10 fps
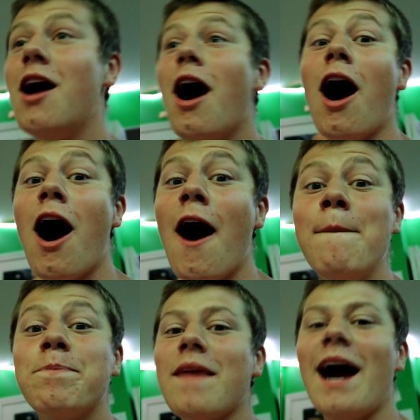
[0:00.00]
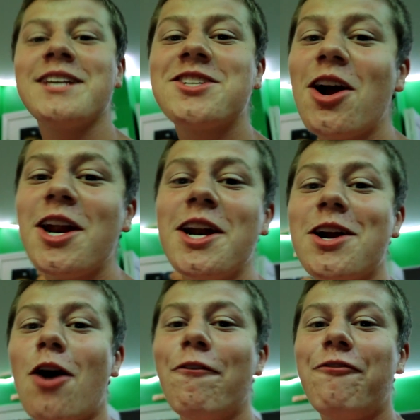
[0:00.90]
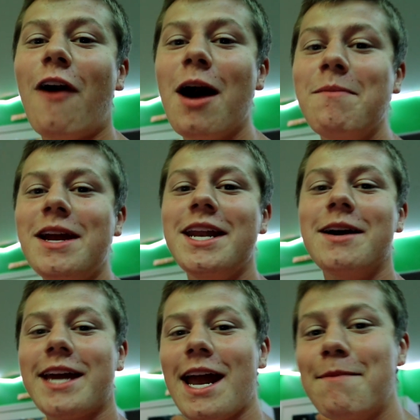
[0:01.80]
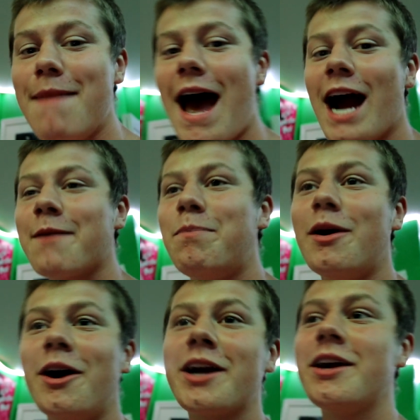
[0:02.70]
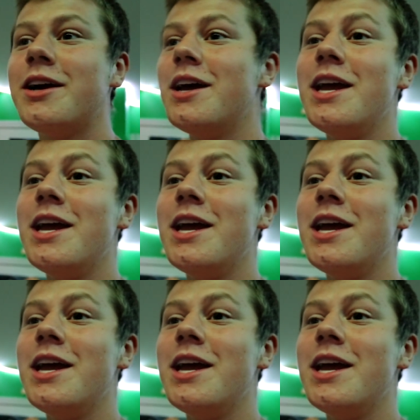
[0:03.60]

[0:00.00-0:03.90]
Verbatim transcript: Um, I started a GoFundMe to get a MacBook.